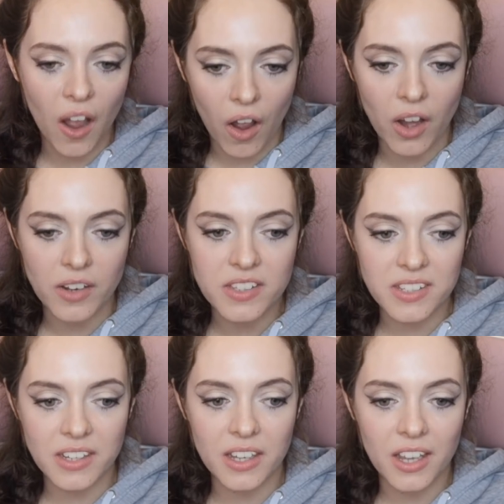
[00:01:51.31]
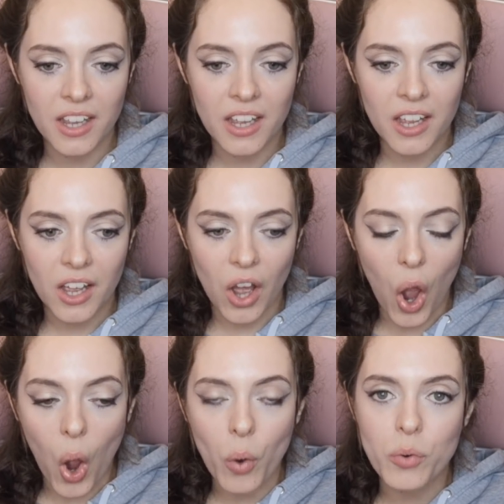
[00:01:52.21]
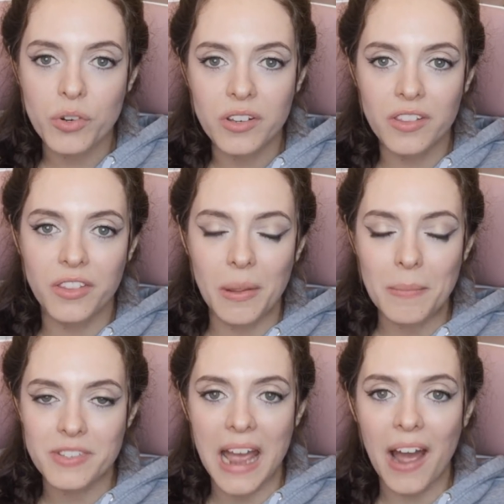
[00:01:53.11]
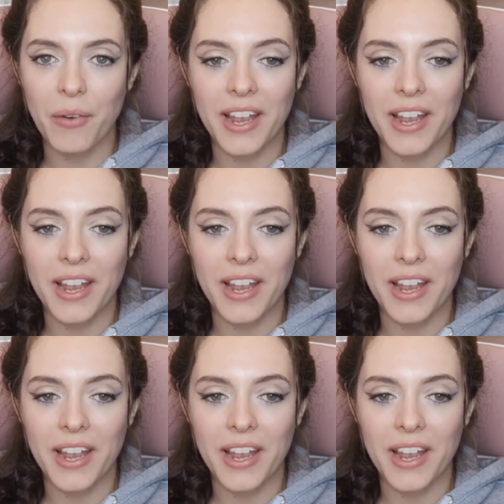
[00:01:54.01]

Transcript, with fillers: can't hold them down.